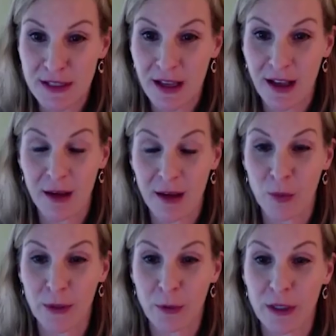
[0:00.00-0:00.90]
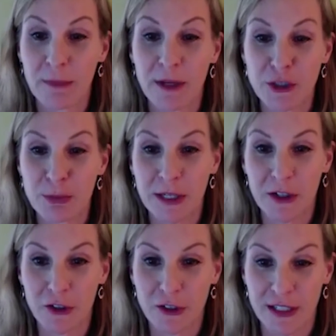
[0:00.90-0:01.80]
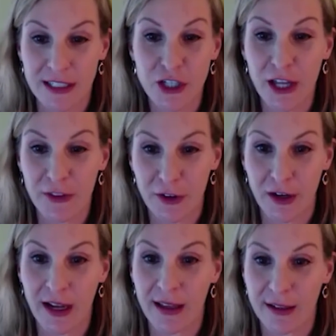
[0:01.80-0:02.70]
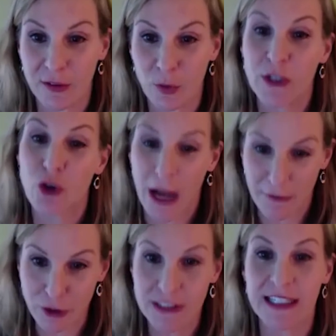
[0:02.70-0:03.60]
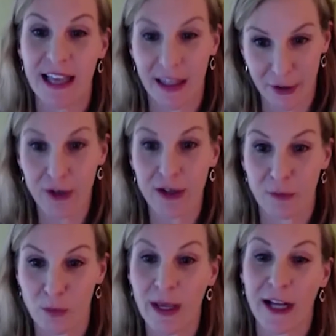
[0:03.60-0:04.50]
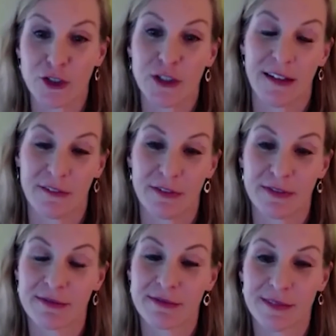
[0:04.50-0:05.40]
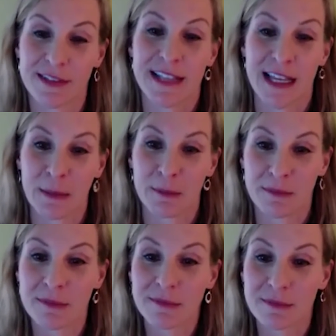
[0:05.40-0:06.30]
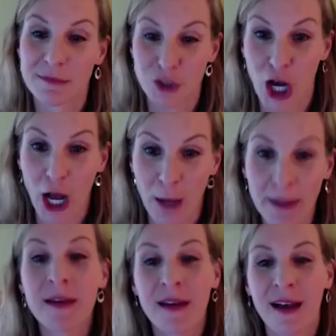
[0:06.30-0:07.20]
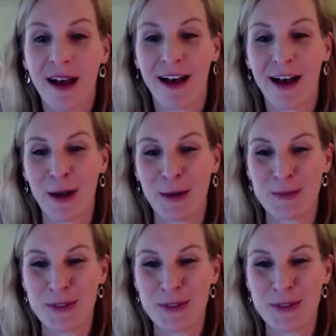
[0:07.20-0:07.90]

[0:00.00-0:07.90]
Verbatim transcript: Mm-hmm. Um, we pretty much mirrored each other and we traveled together and we actually have the same job. Um, okay.